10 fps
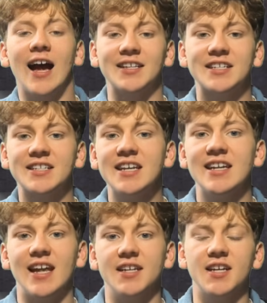and
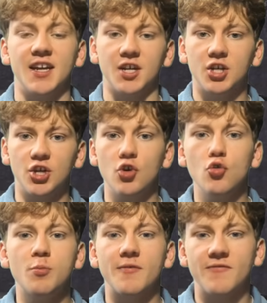seal it in a
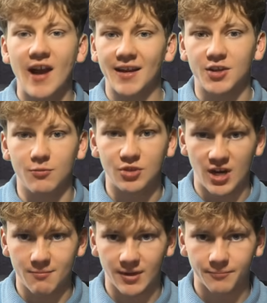cube vacuum
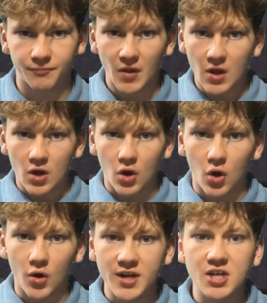chamber.
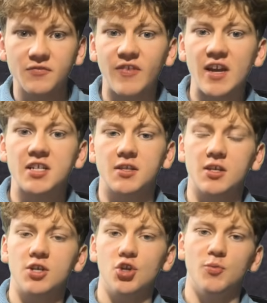On each face of the
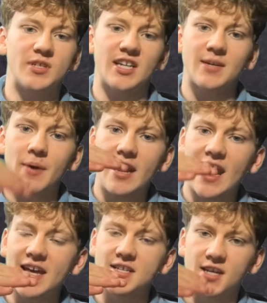cube, set up a
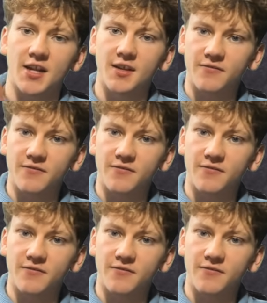laser that